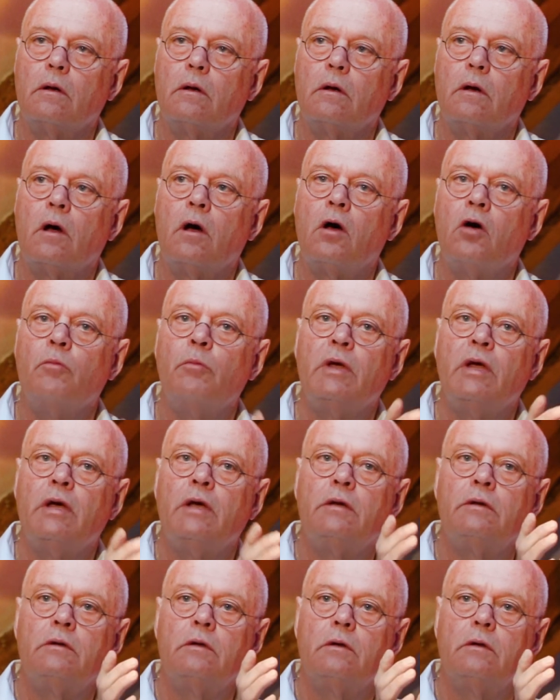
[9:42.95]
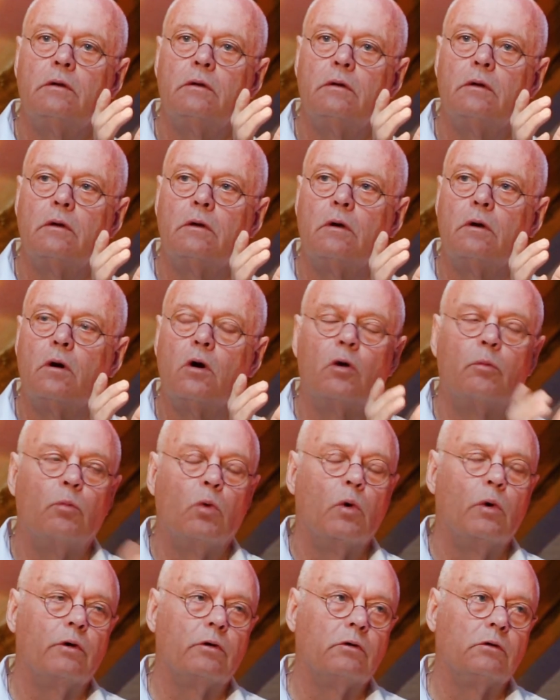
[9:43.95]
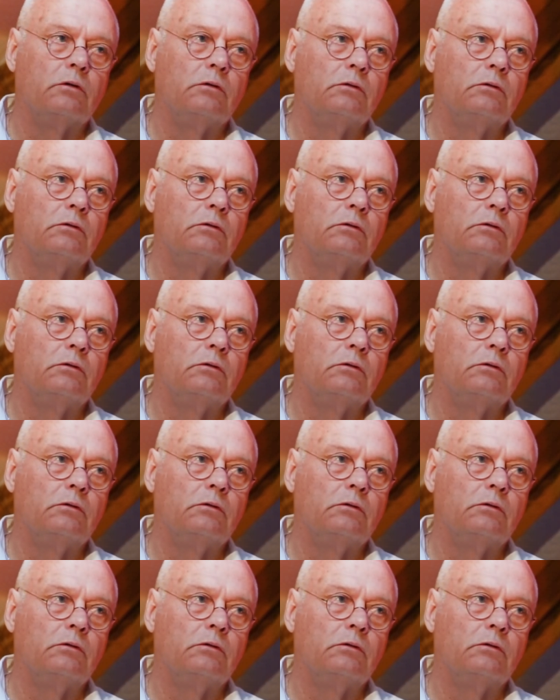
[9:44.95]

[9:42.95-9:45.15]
all men are mortal.